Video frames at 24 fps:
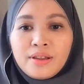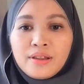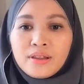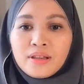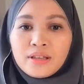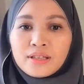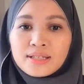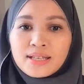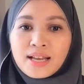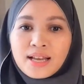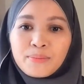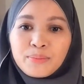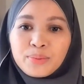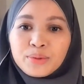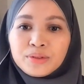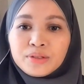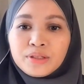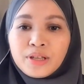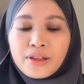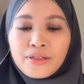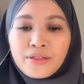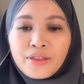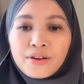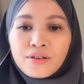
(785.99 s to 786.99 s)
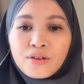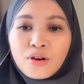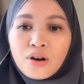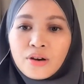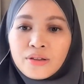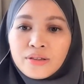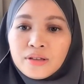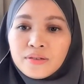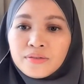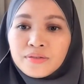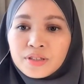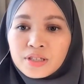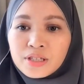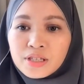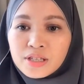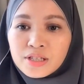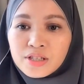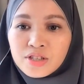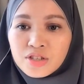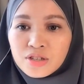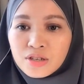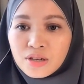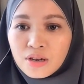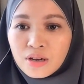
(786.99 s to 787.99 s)
Example, they're on the
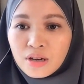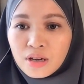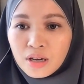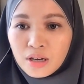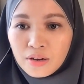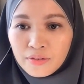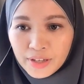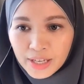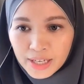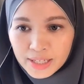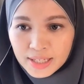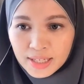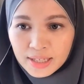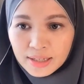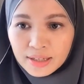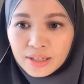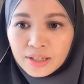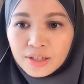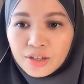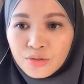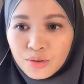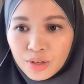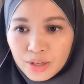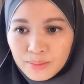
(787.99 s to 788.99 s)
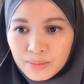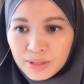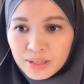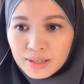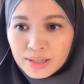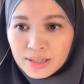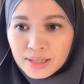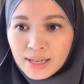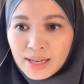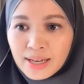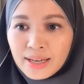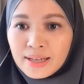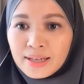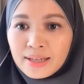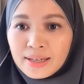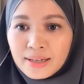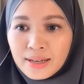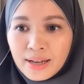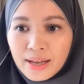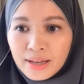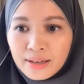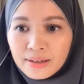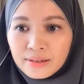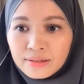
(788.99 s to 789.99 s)
verge of getting the agreement
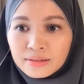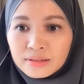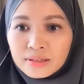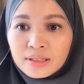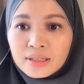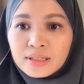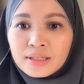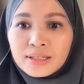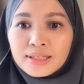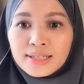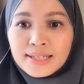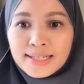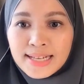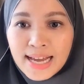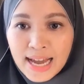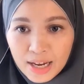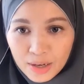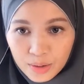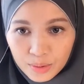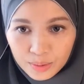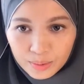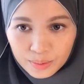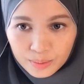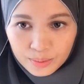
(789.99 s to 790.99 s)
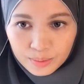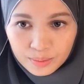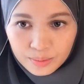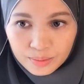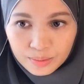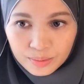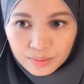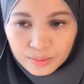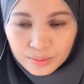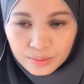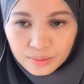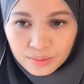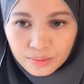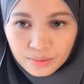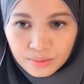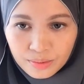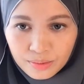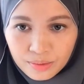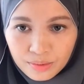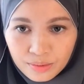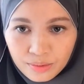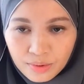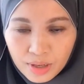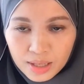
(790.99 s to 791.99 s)
nailed down.
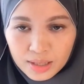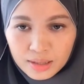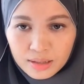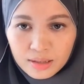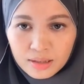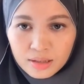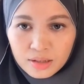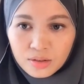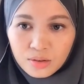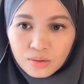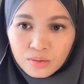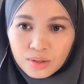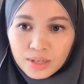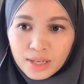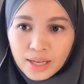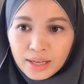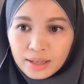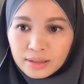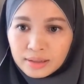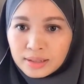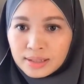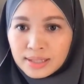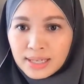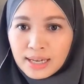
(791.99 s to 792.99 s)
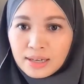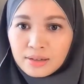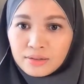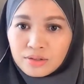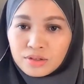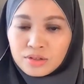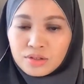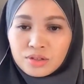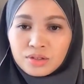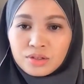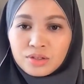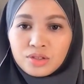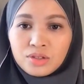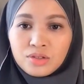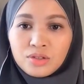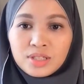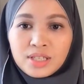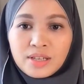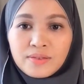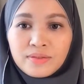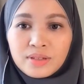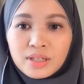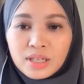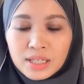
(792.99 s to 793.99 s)
Right, so nailed down, to
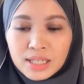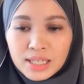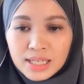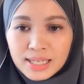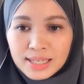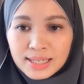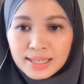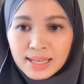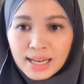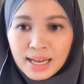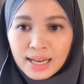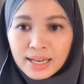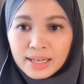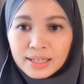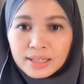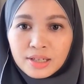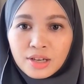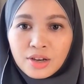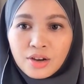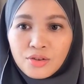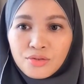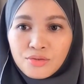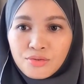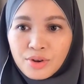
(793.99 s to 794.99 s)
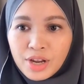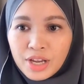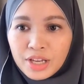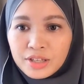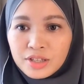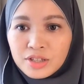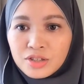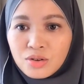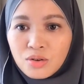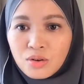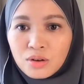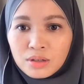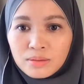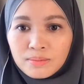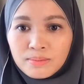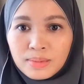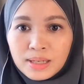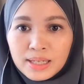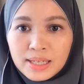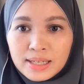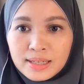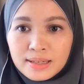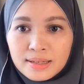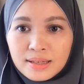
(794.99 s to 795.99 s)
definitely decide, arrange, or
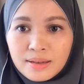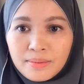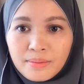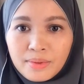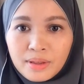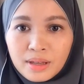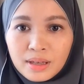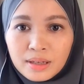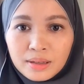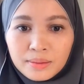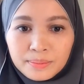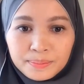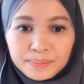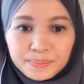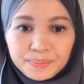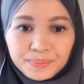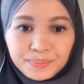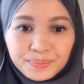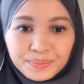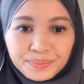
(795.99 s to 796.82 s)
complete something.